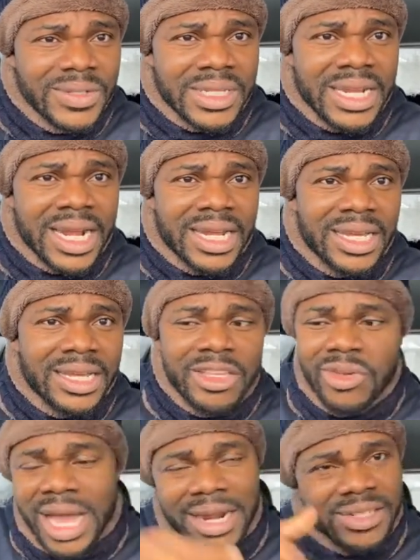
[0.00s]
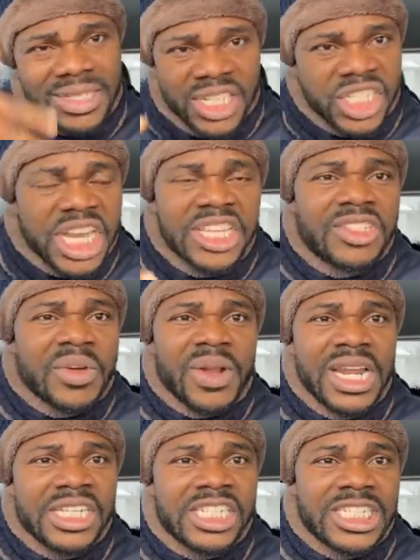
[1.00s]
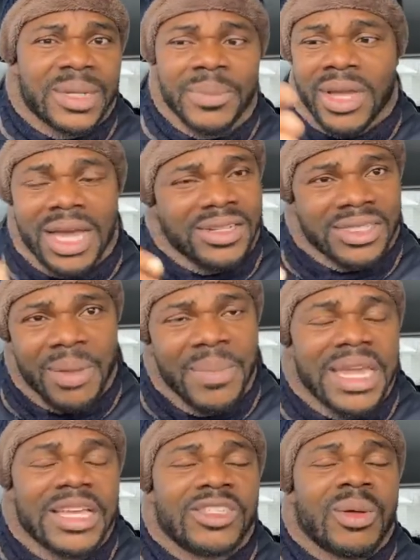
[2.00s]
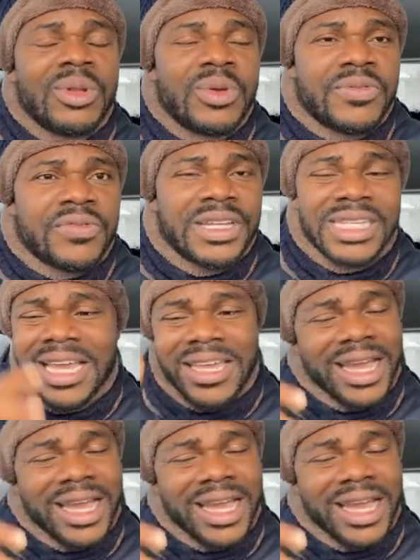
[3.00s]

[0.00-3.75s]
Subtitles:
You see that? You got to start changing your relationship. You got to start making some new friends.